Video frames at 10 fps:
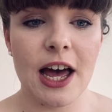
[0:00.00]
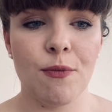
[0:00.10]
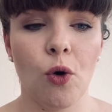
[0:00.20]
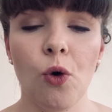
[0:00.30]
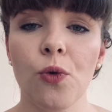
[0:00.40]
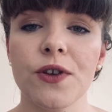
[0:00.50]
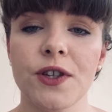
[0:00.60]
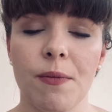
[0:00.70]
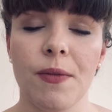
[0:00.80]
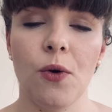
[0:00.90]
all
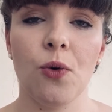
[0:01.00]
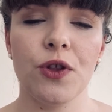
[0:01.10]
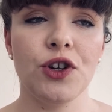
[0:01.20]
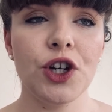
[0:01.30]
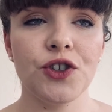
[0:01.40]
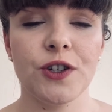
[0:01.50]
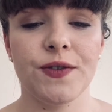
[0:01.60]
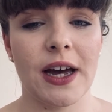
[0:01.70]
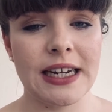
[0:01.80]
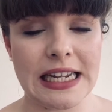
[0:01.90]
the nutrients you've
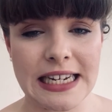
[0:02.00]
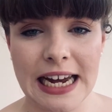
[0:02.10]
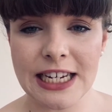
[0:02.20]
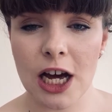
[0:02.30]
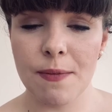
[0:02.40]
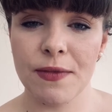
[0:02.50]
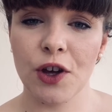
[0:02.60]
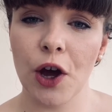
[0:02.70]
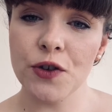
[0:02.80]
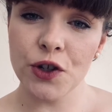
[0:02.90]
had in the daytime
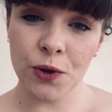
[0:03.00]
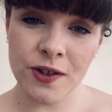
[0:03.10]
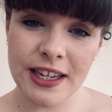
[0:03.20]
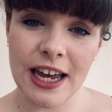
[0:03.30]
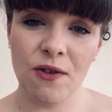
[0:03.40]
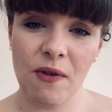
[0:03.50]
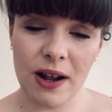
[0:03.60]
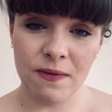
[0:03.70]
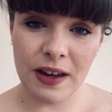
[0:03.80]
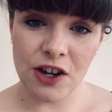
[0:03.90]
go to your skin and really
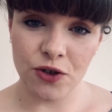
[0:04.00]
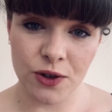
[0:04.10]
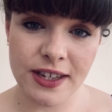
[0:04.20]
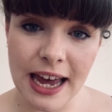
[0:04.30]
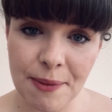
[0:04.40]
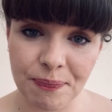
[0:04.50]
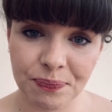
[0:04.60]
feed your skin.